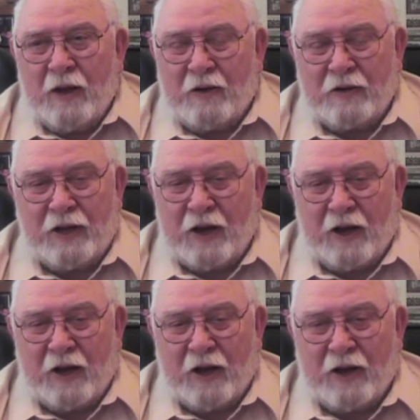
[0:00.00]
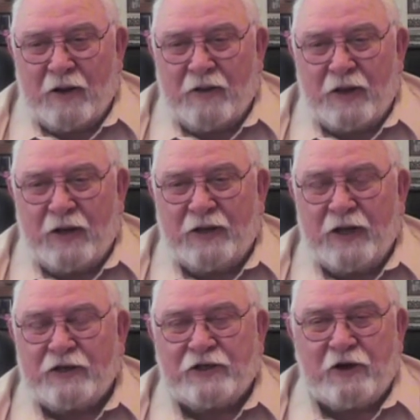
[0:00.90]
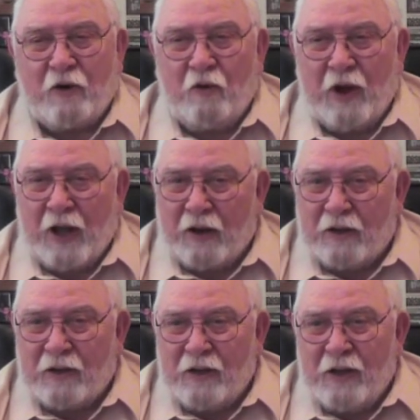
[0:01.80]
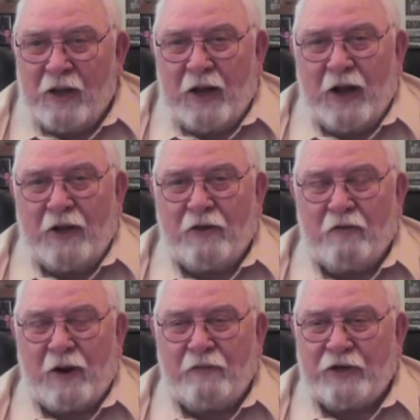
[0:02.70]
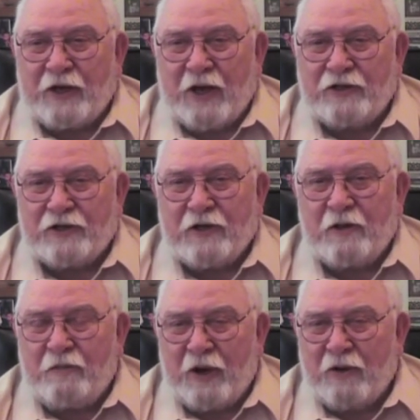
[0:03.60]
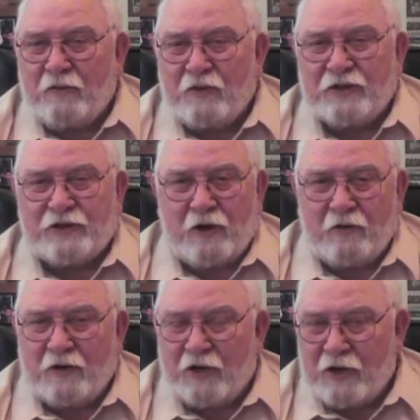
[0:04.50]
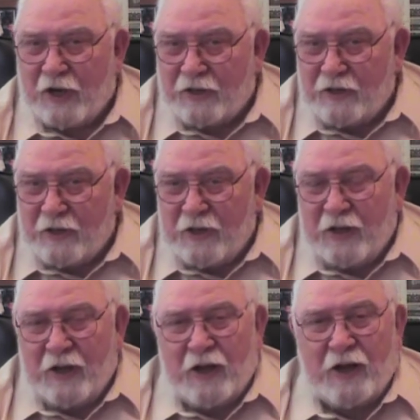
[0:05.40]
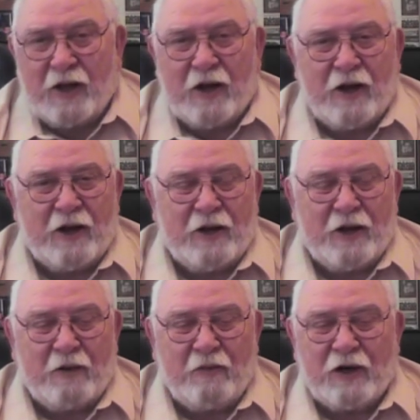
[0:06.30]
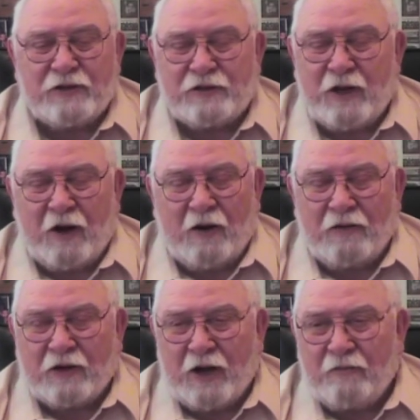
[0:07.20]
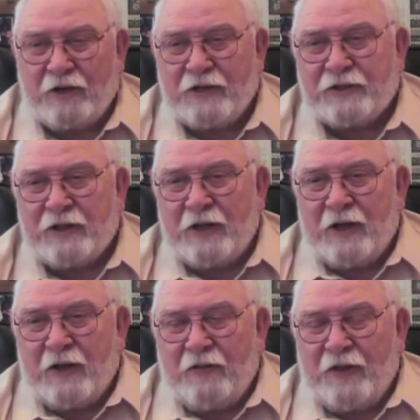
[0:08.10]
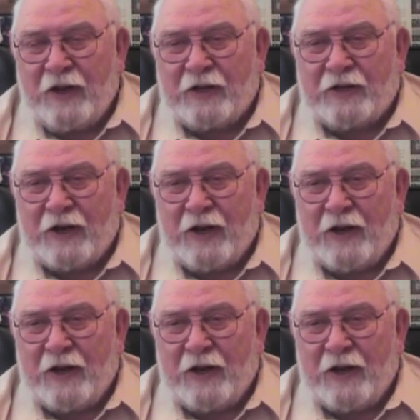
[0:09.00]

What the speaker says: Oh yeah, it did so well, and the reputation of the boat was so good amongst all the companies that